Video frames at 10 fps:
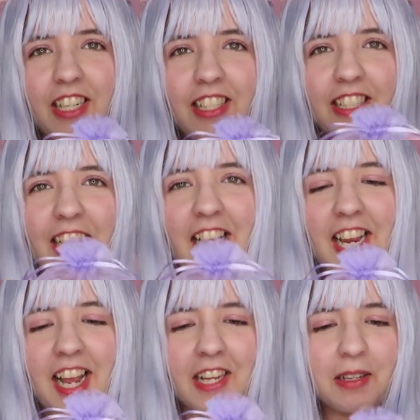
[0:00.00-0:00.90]
It's a
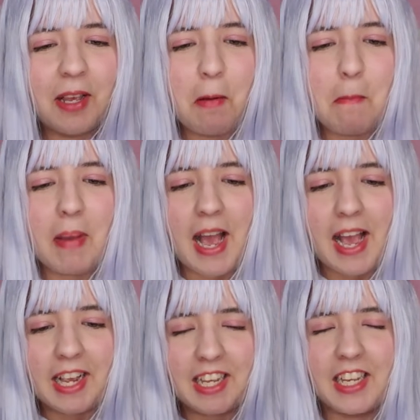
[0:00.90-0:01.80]
lilac
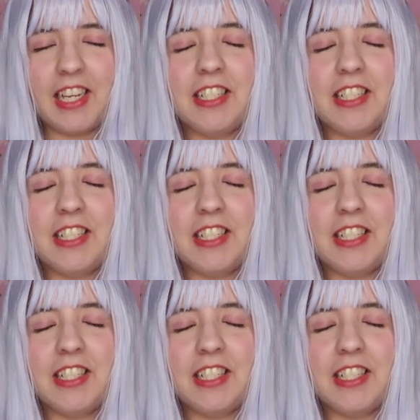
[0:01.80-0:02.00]
bag.